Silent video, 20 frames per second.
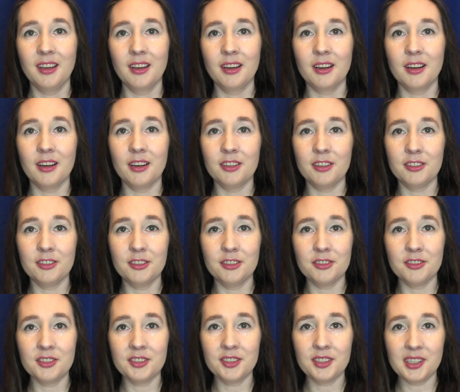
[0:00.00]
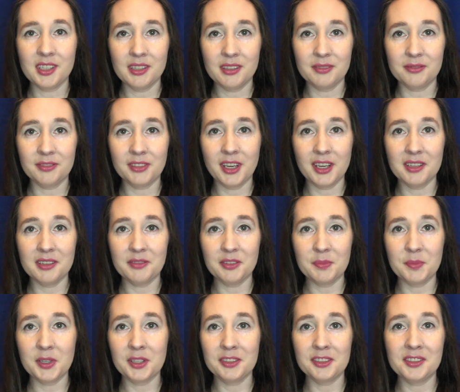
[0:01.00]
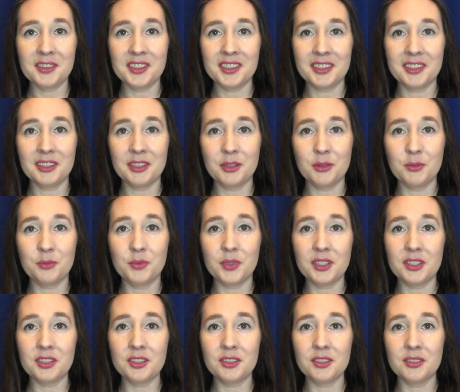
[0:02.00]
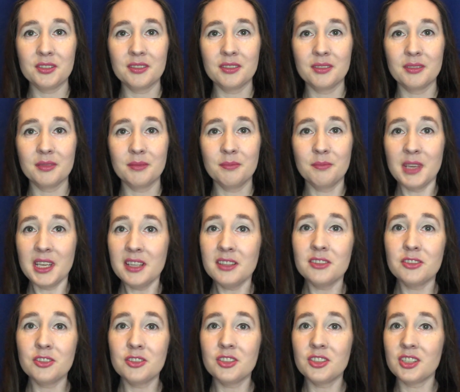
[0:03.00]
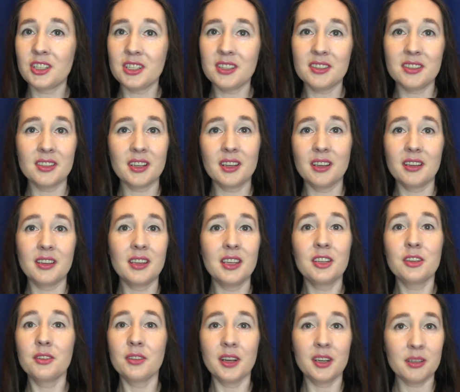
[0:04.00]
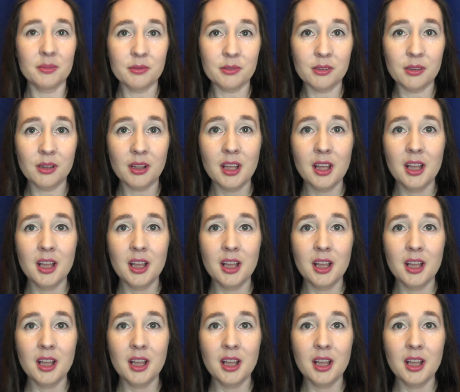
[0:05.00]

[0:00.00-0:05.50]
hard on her sleeve kind of a person, which means she's incredible.